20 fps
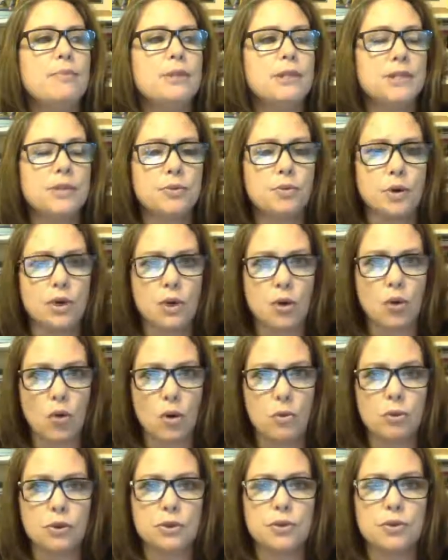This is where
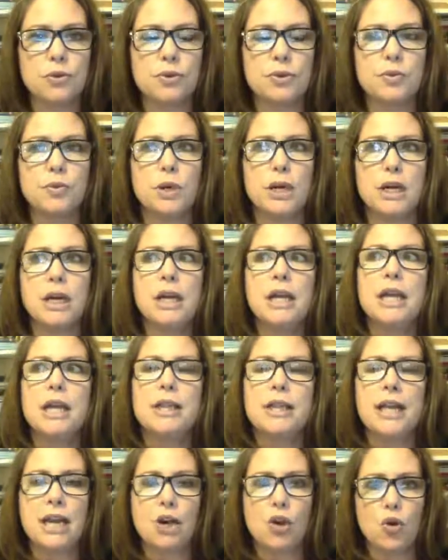normal schools, where
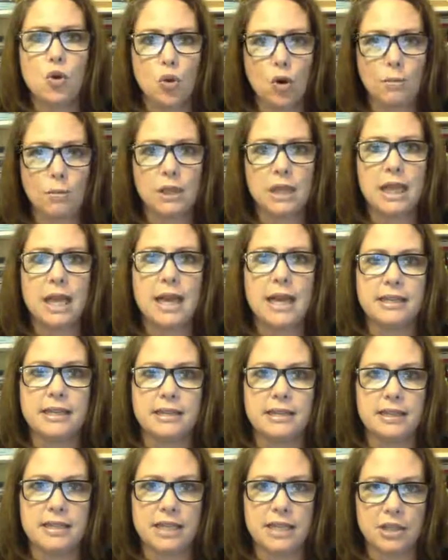they
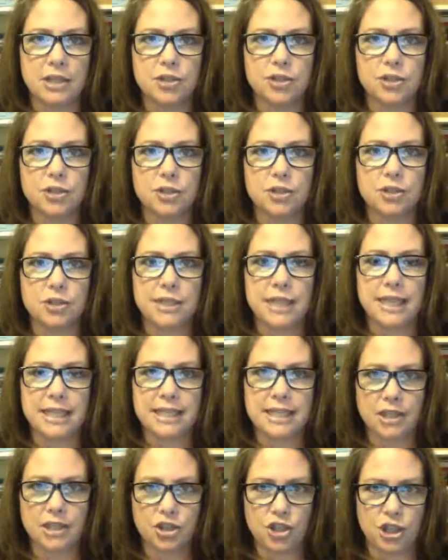normalize teachers and
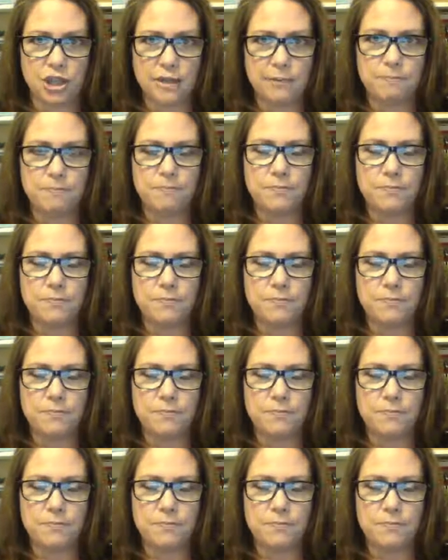teaching.